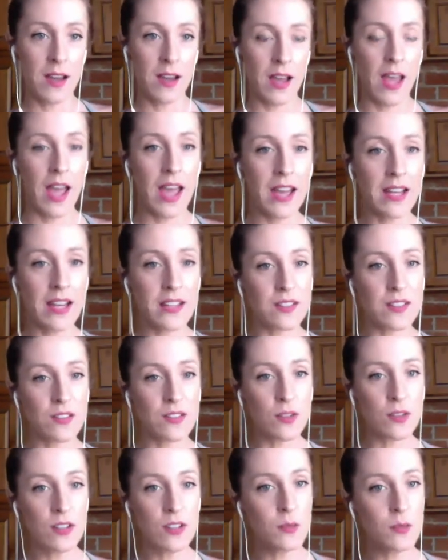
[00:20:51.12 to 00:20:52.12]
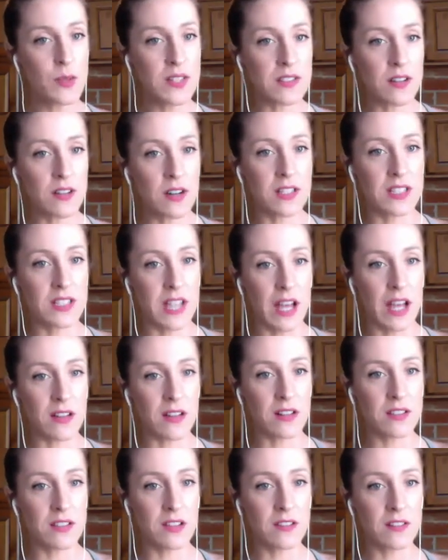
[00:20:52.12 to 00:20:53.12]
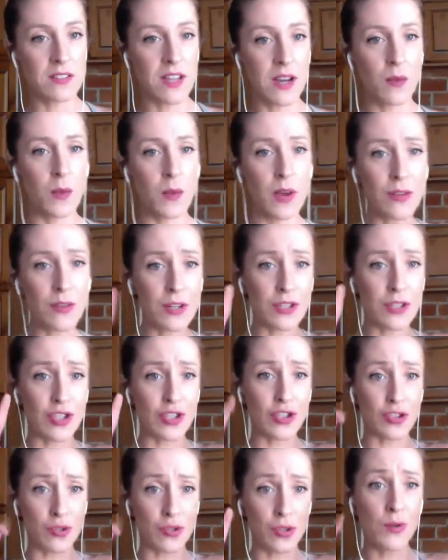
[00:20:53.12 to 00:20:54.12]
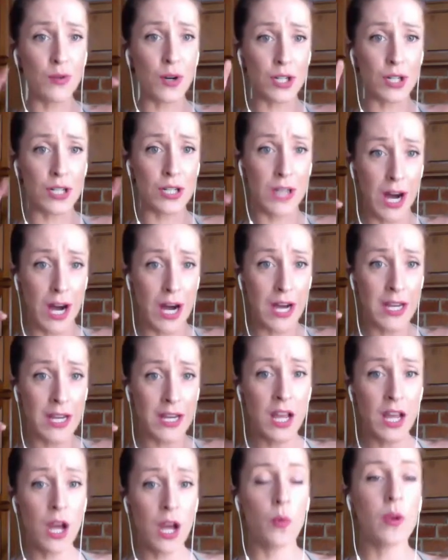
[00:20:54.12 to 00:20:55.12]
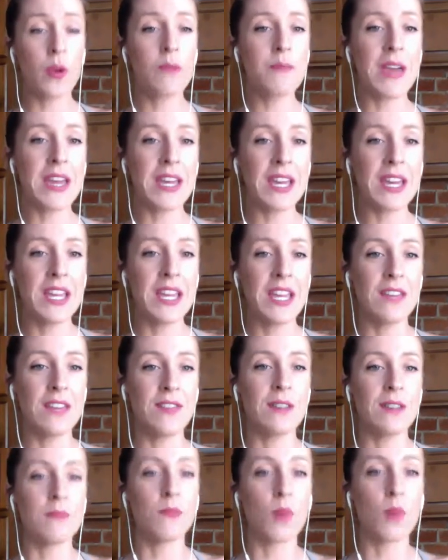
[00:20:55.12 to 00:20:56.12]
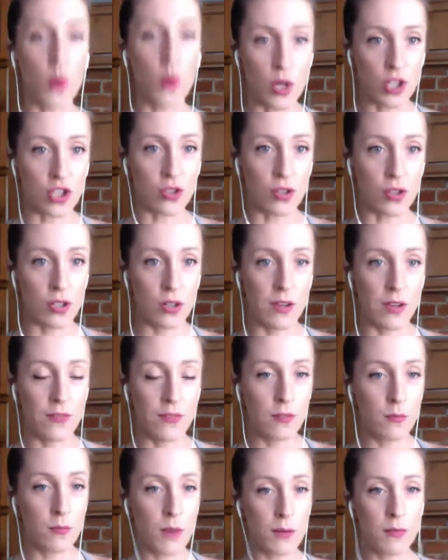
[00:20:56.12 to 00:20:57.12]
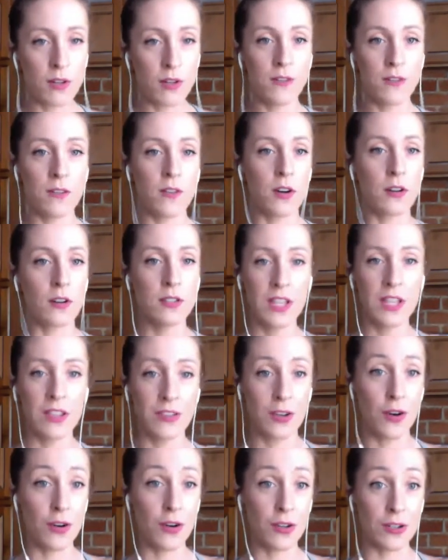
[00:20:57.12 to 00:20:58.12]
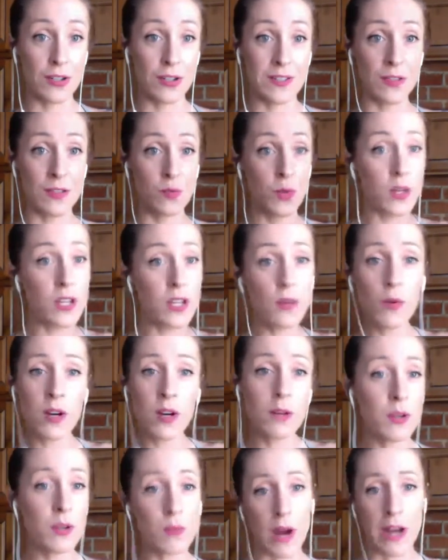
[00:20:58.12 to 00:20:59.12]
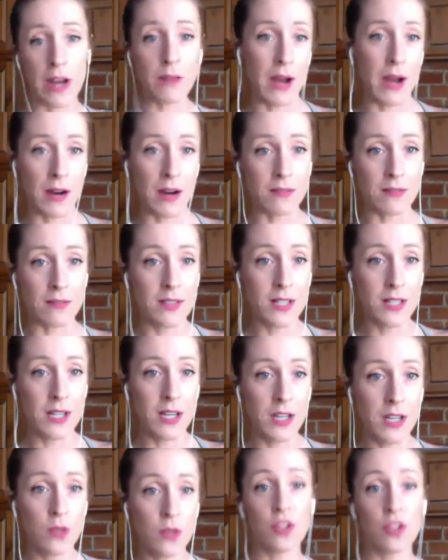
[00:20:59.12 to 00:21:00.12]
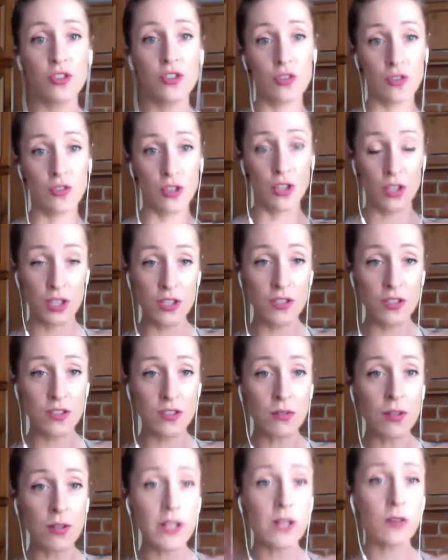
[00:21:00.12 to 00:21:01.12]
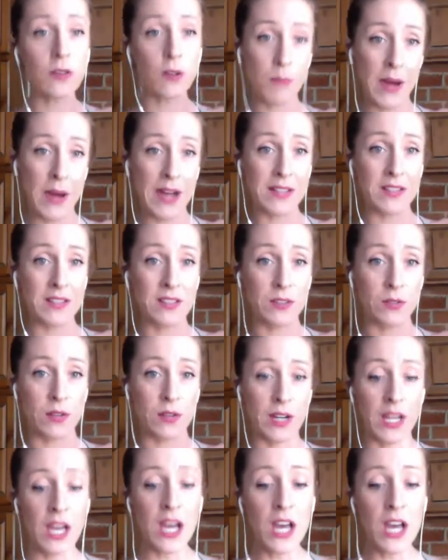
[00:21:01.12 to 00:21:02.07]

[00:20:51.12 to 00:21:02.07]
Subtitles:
And as soon as we start to tell ourselves that, whether it's true or not, we make it even more true. If you remember, if you've heard Keith Cochran, he says, what do you want to be right about? You can choose a good story or a bad story.